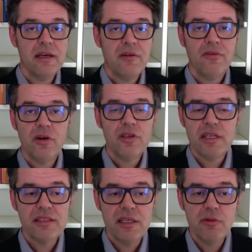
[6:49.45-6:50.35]
First, the
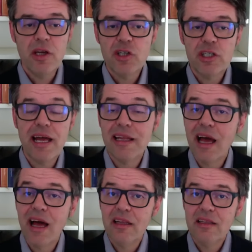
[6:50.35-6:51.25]
situation
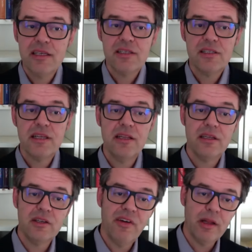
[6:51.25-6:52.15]
analysis, then
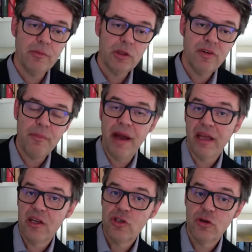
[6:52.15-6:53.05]
the development of a
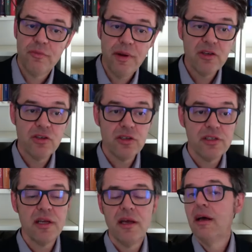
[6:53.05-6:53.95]
package of
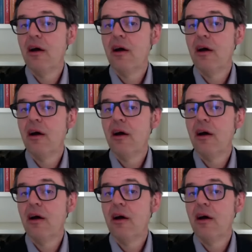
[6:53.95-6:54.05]
measures.